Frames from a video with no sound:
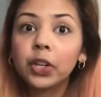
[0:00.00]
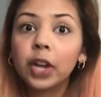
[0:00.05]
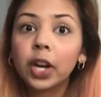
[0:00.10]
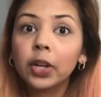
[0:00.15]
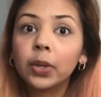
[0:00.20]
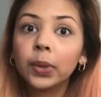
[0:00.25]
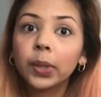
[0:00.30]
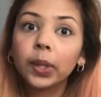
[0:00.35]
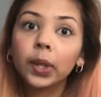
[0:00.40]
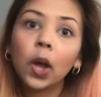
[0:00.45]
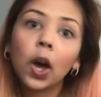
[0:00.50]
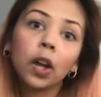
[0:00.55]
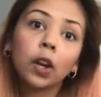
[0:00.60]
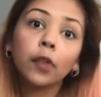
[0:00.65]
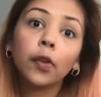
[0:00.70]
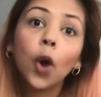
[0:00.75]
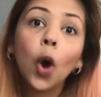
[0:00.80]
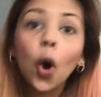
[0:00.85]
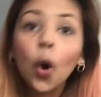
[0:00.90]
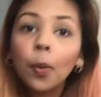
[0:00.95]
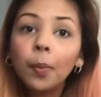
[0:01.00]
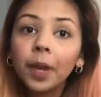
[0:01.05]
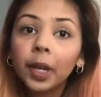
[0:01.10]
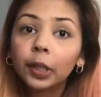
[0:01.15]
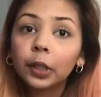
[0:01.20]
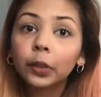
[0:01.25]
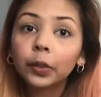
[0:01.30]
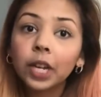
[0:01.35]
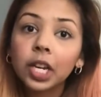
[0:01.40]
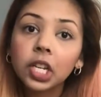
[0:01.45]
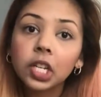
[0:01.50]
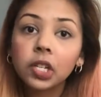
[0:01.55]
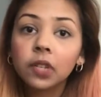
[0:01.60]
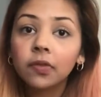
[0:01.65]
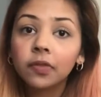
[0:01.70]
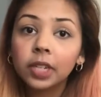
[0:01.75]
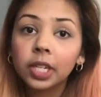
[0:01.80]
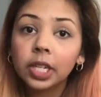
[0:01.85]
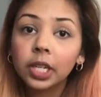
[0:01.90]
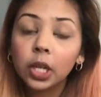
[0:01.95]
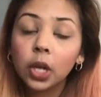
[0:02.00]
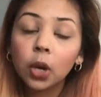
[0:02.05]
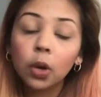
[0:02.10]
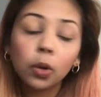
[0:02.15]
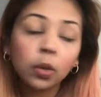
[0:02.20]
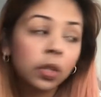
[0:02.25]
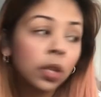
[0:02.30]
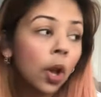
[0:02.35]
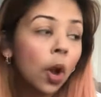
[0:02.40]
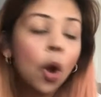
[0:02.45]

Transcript: I do a lot of home decoration videos,